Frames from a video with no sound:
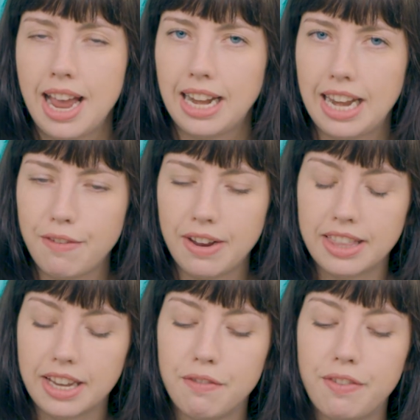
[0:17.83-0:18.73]
leaving
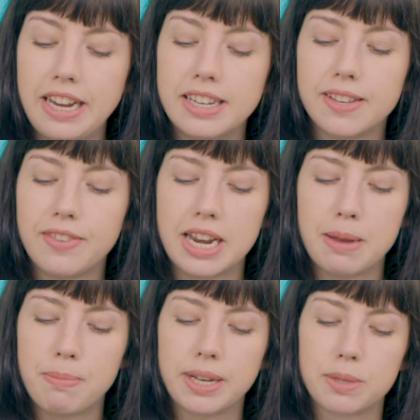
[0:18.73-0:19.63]
the conveners of the
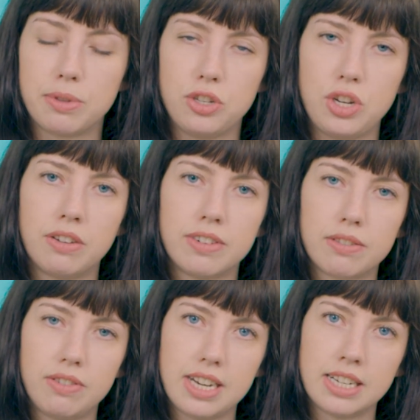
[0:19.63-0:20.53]
Olympics with a
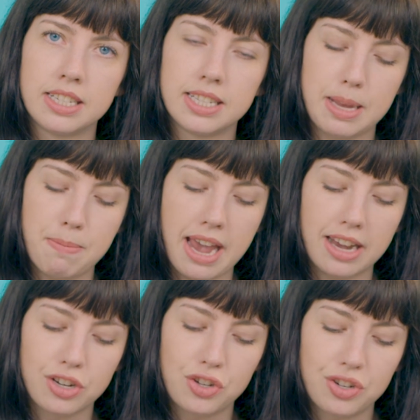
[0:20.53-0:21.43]
generous redundancy
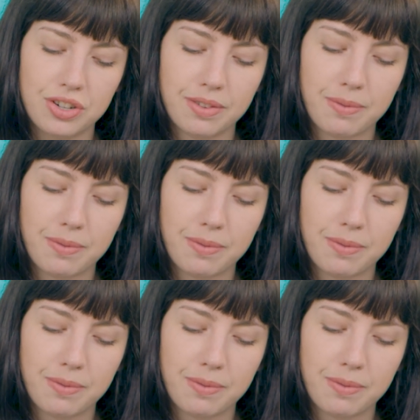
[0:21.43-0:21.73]
package.